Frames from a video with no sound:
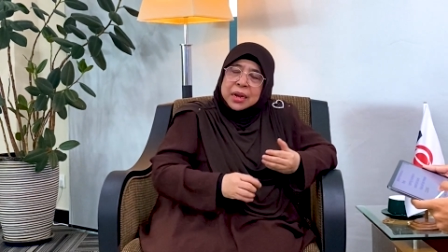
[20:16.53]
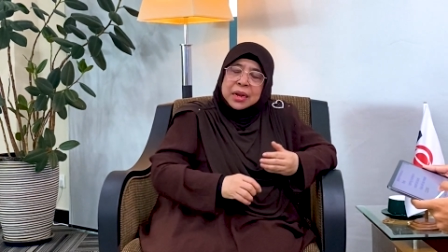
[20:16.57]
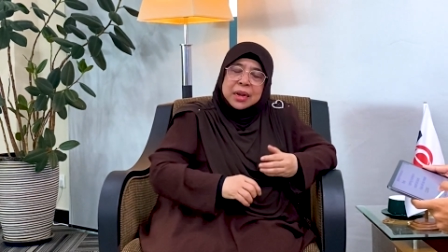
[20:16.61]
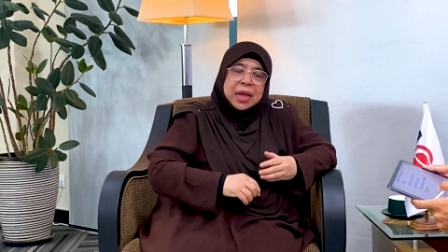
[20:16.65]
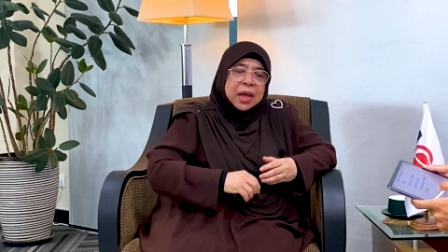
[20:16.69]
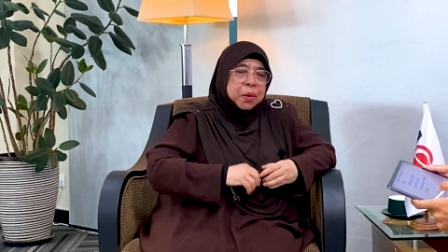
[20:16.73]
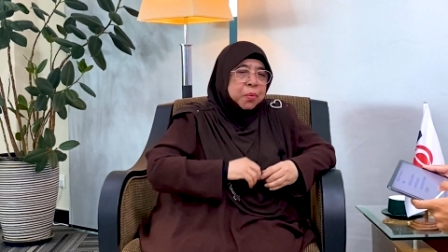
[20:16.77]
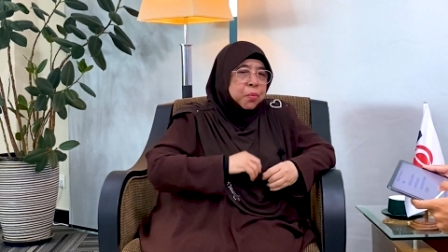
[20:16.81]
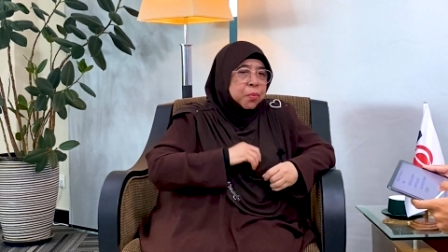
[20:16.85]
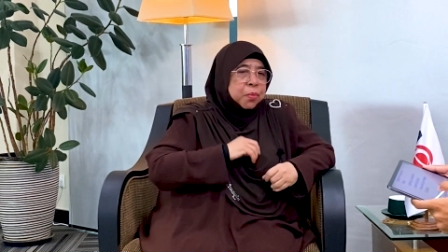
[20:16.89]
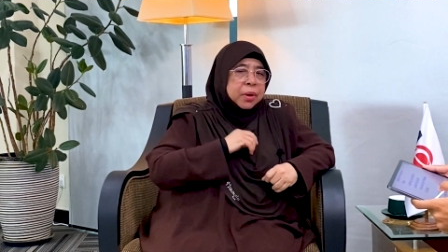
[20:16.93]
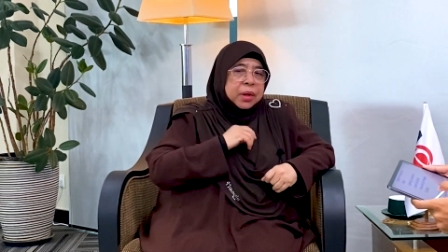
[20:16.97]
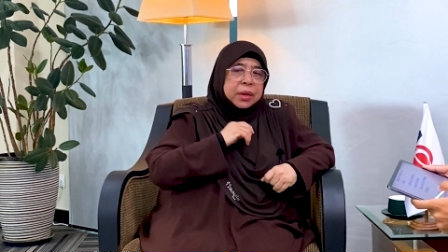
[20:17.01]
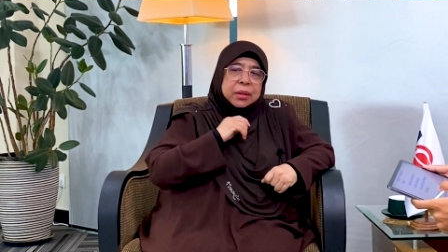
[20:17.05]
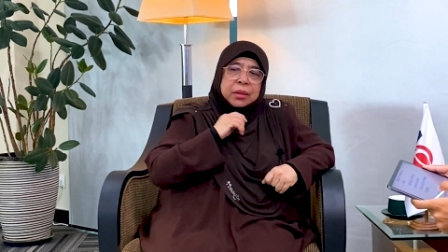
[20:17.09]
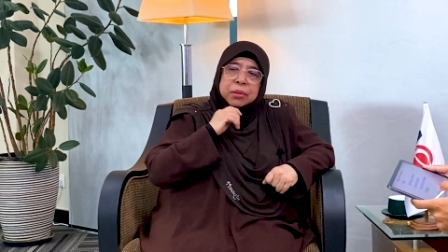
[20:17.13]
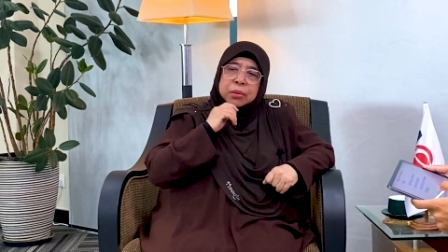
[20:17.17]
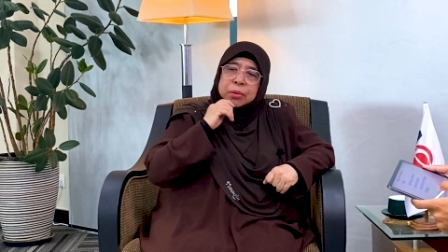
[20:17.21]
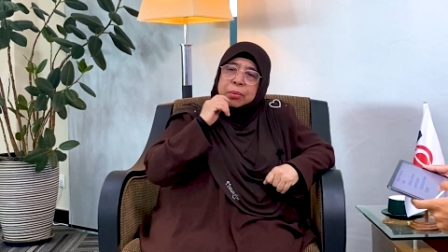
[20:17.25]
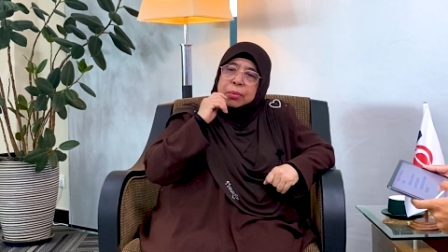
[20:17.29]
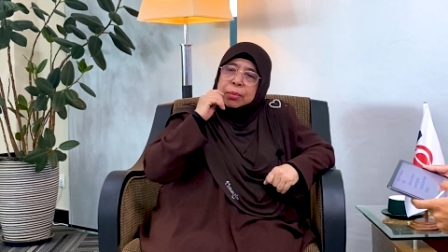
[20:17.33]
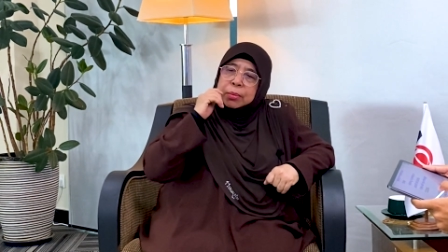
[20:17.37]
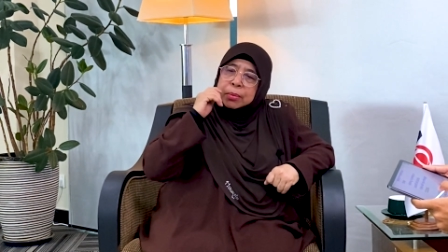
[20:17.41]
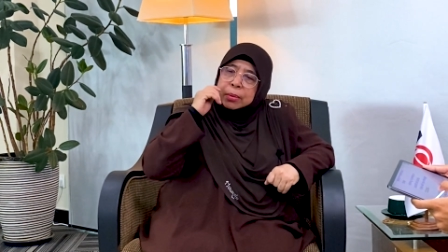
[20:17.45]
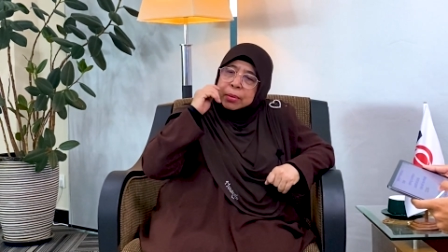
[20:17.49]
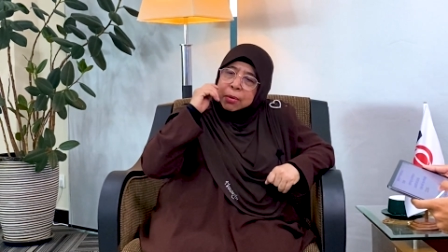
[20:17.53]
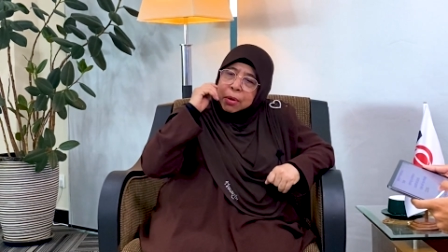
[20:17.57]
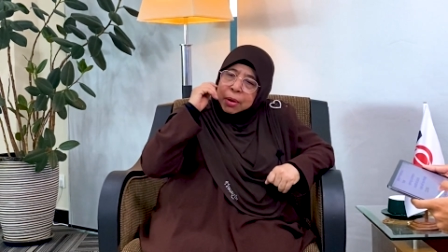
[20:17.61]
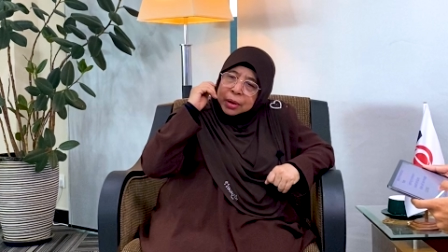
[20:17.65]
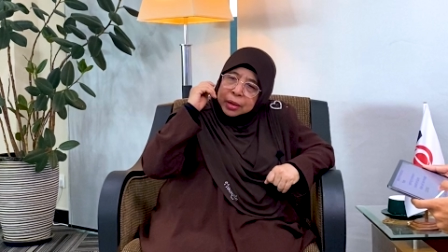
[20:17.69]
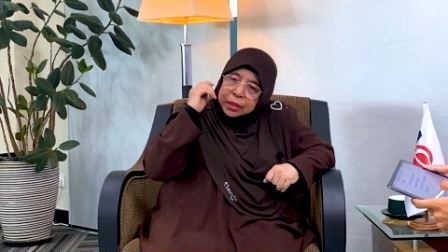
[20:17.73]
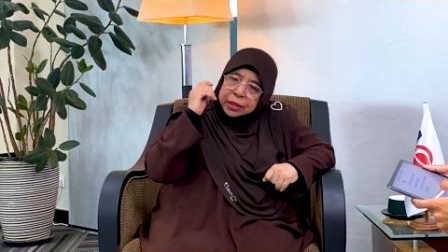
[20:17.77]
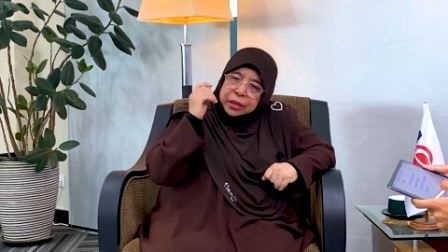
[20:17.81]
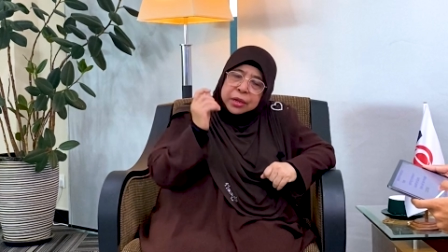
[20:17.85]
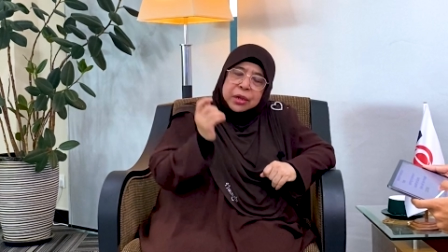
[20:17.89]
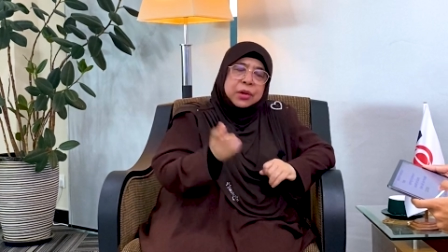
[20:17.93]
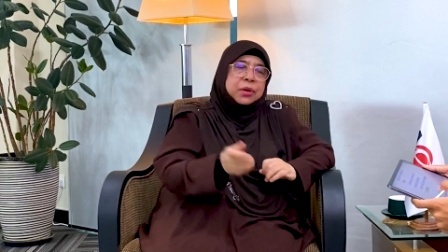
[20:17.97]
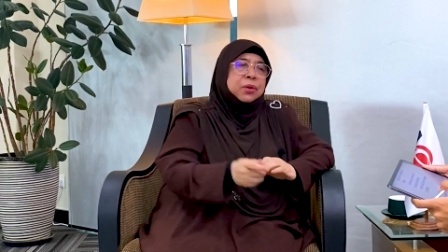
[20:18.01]
they want to
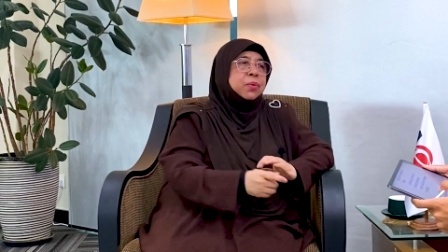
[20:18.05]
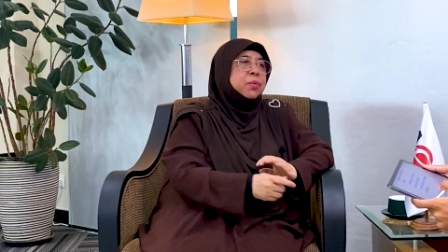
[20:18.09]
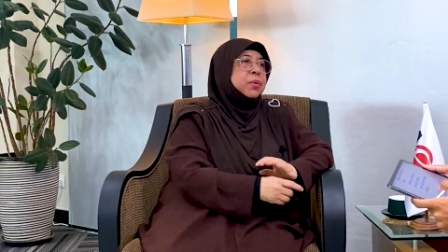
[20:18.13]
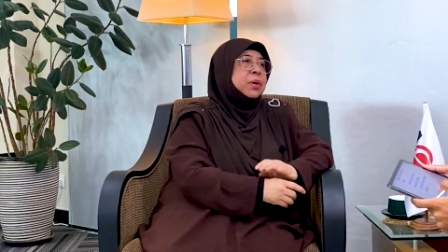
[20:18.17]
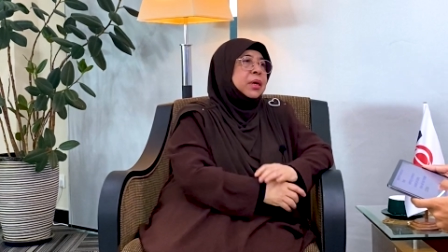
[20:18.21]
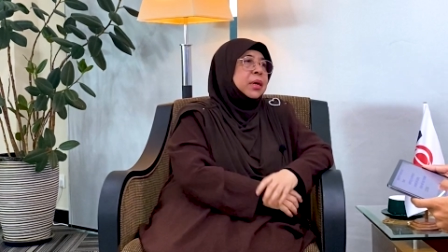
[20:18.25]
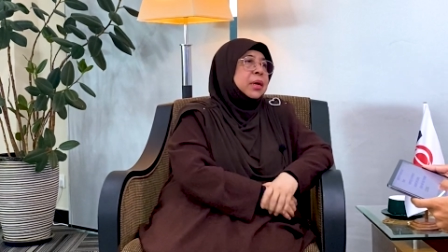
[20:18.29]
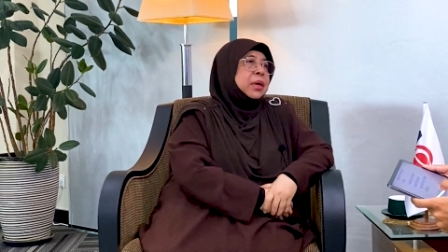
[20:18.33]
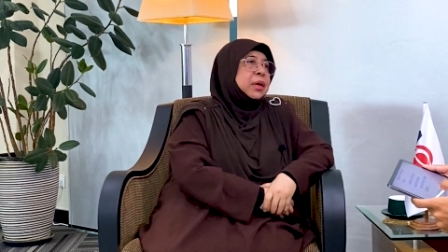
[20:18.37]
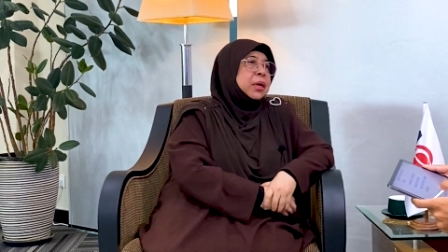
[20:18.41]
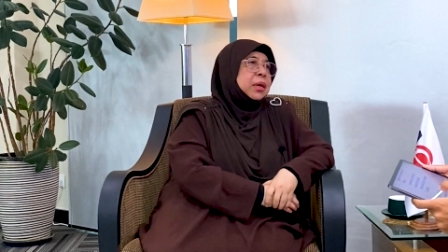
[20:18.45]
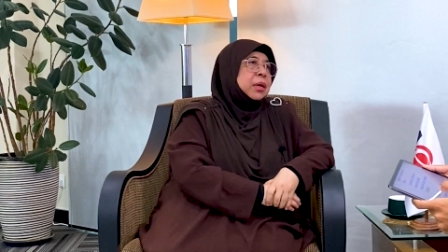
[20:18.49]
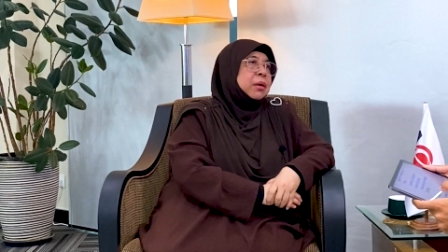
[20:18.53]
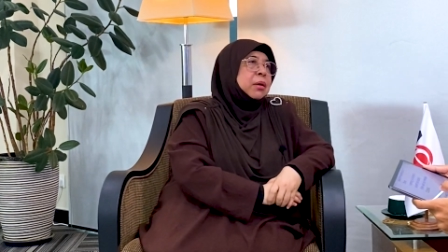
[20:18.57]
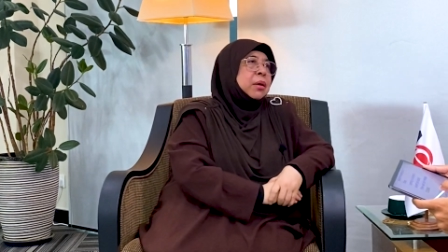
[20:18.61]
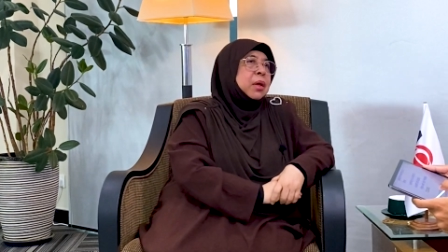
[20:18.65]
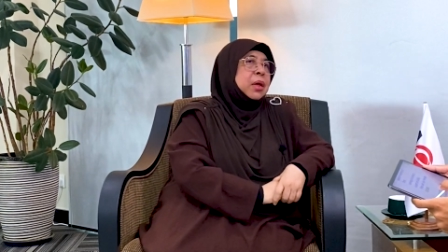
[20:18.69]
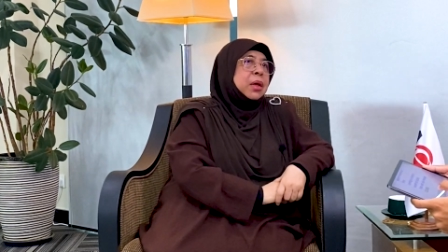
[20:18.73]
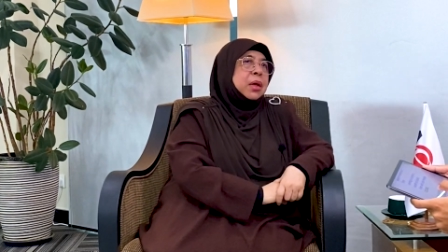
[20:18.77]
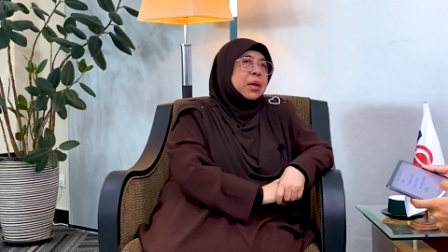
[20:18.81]
continue learning.